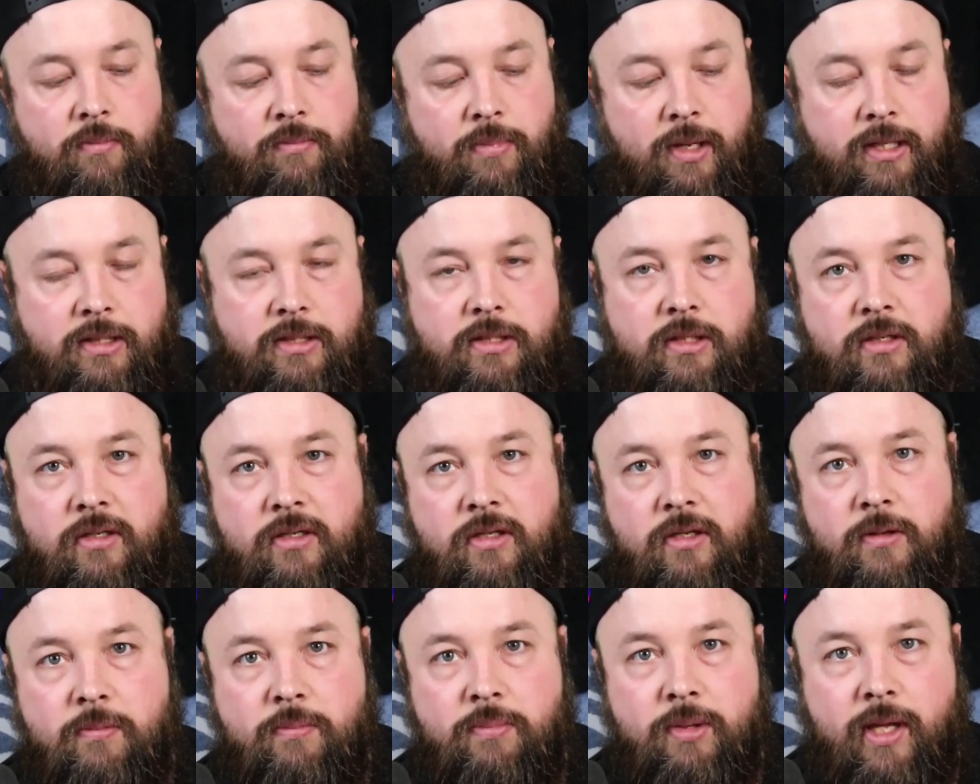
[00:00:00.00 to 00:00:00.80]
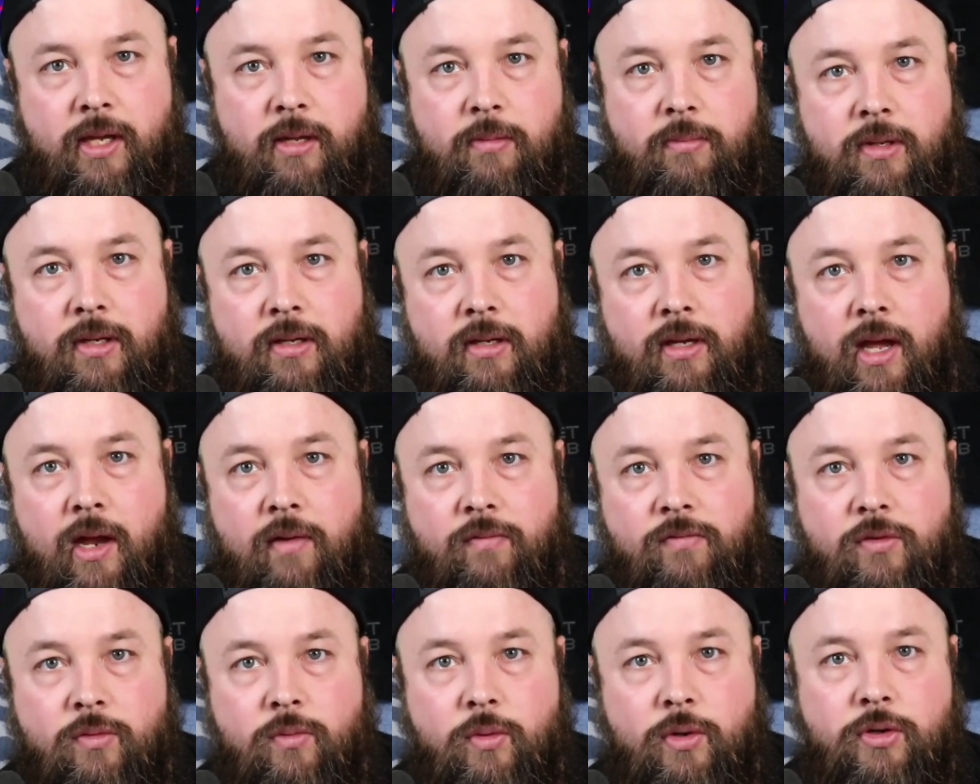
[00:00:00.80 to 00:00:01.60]
basically blaming
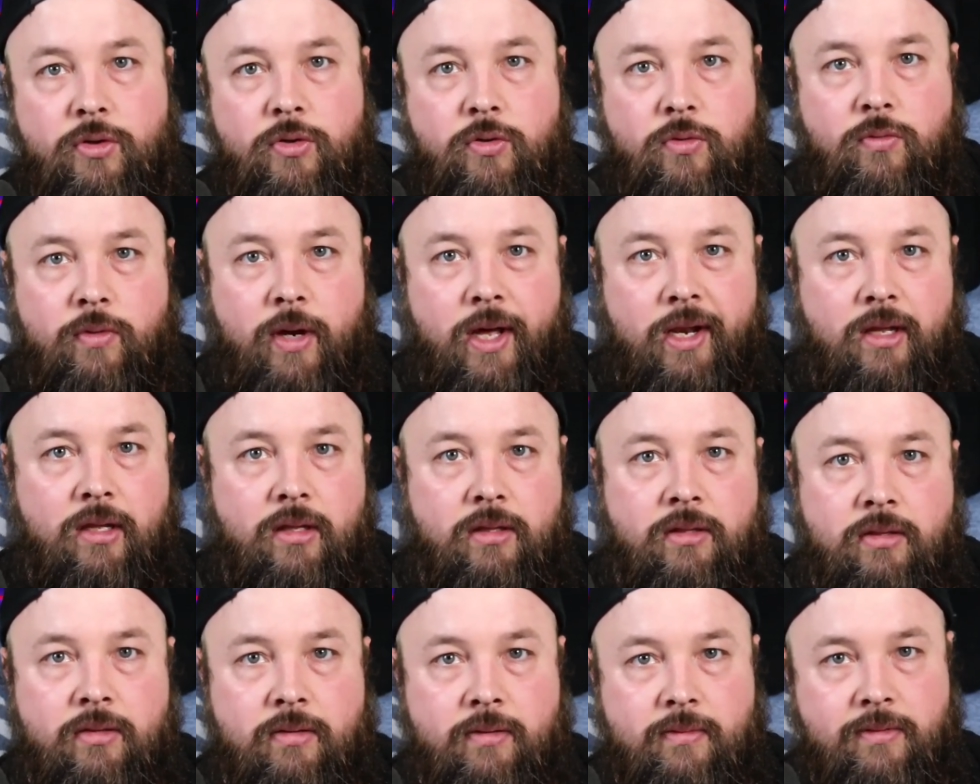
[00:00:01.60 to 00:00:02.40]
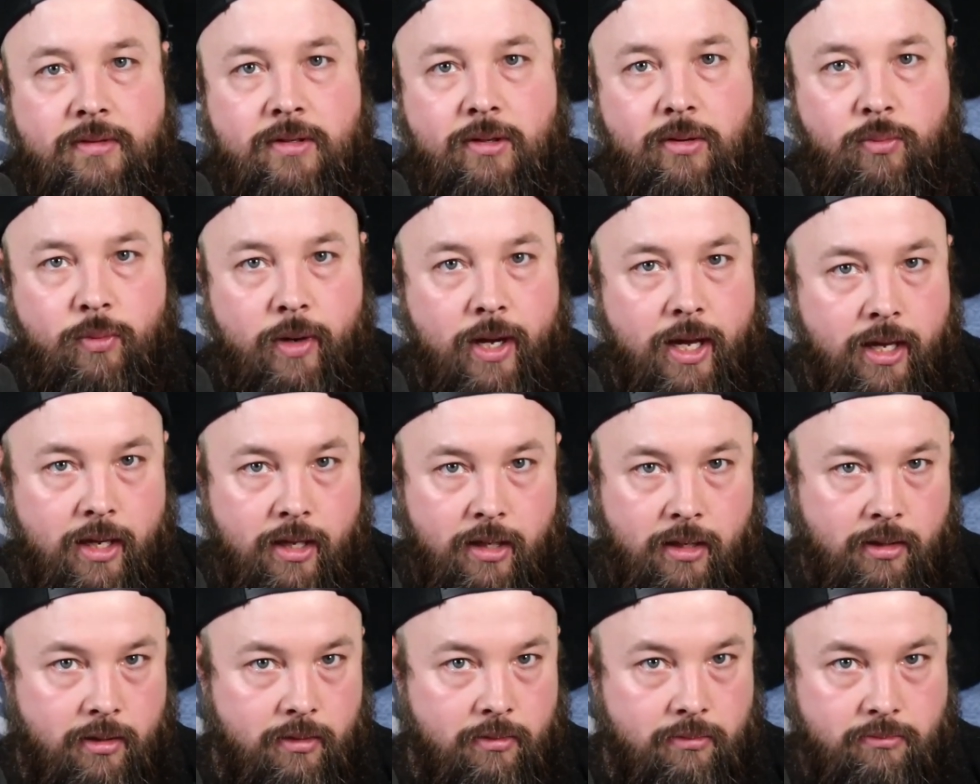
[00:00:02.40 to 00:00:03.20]
everyone who read it the
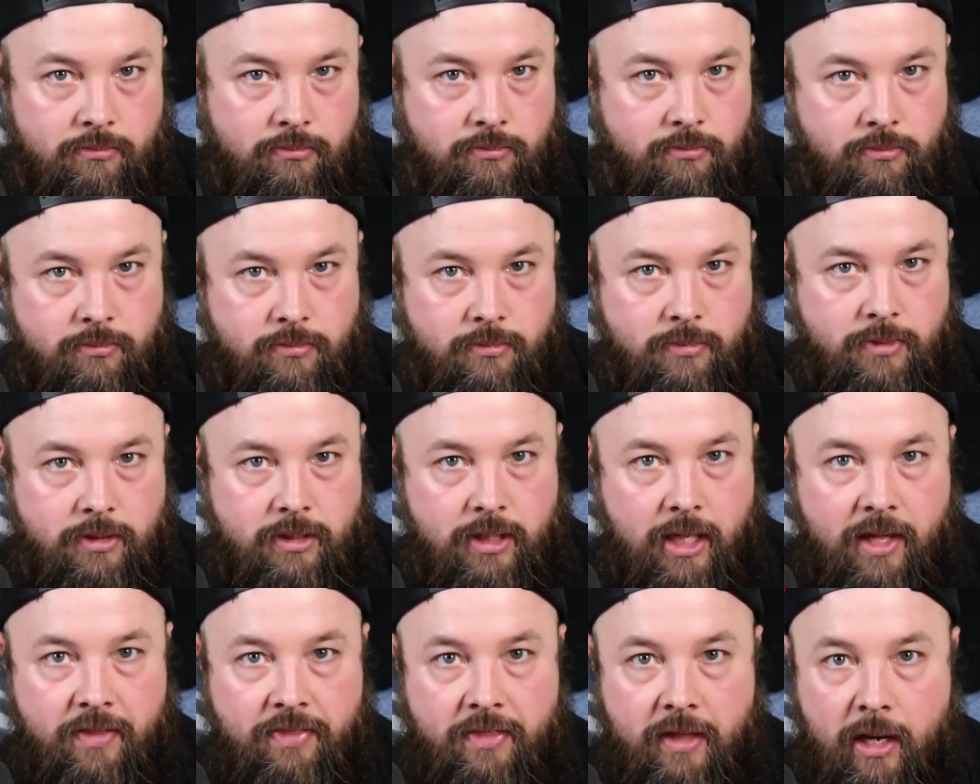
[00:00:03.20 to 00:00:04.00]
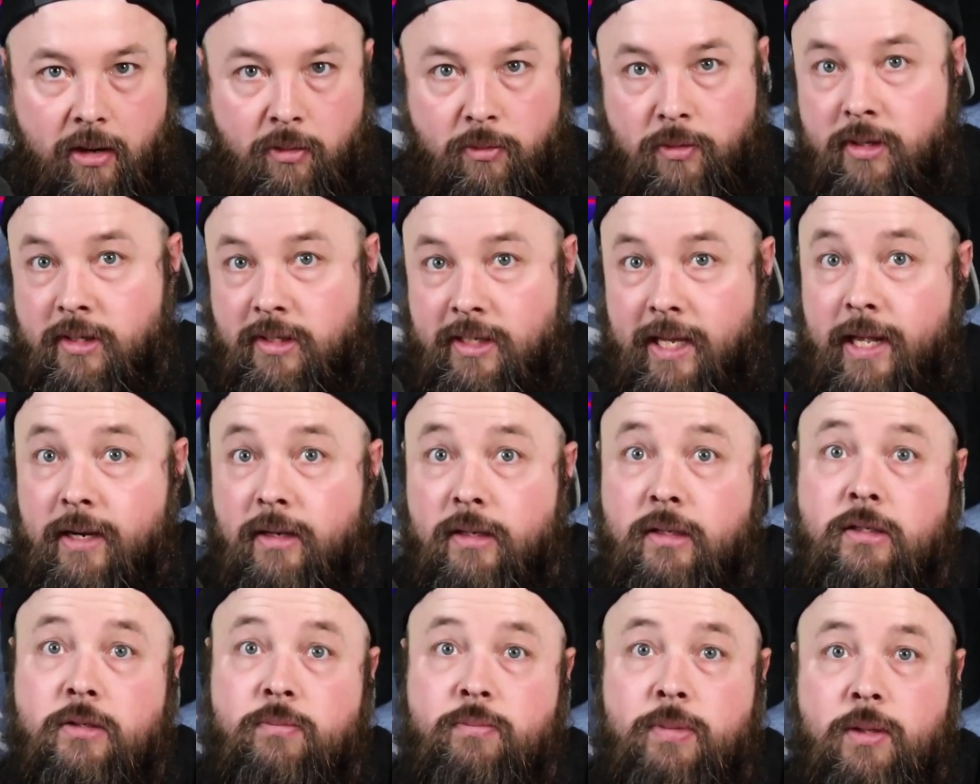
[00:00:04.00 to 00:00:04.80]
way that they were
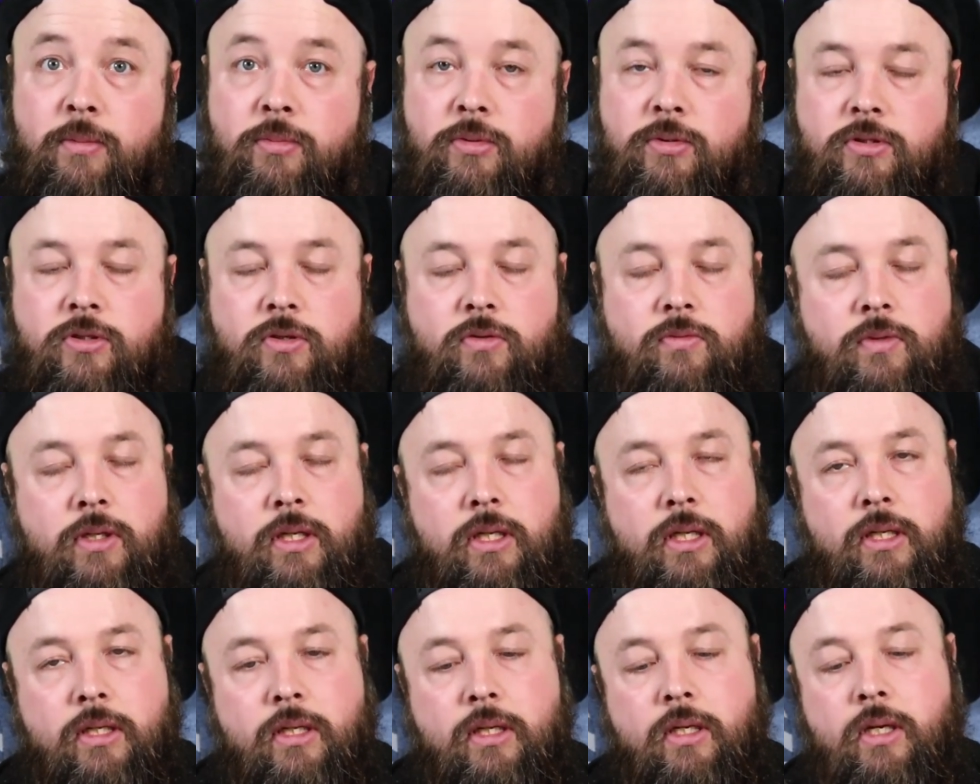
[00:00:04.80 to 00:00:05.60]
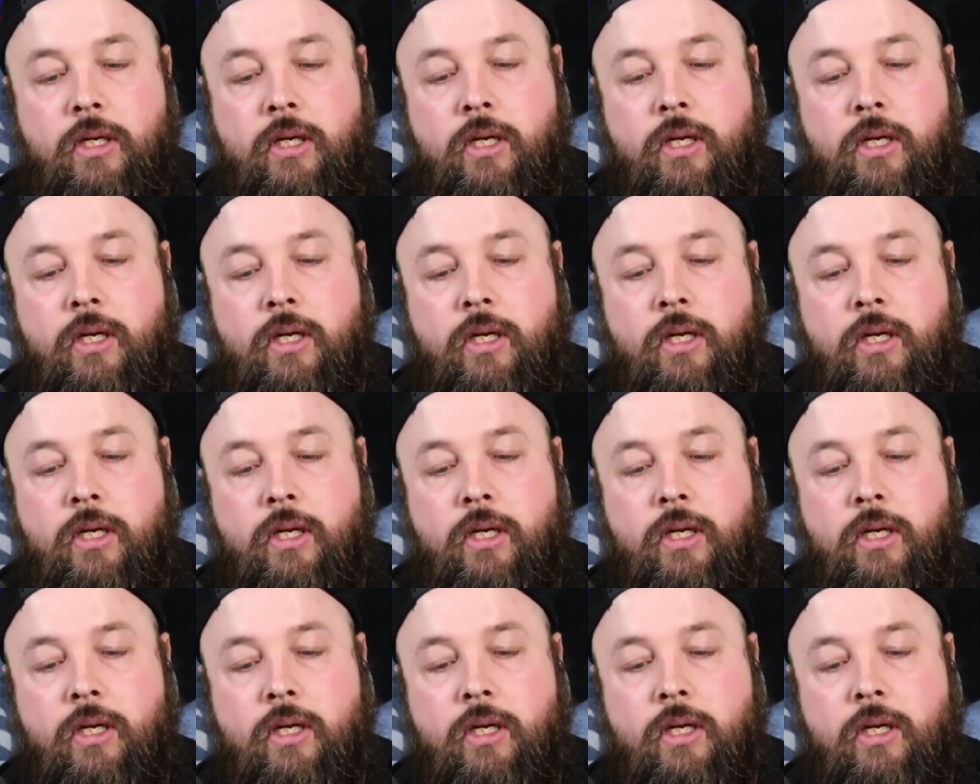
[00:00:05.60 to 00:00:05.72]
intending people to read it.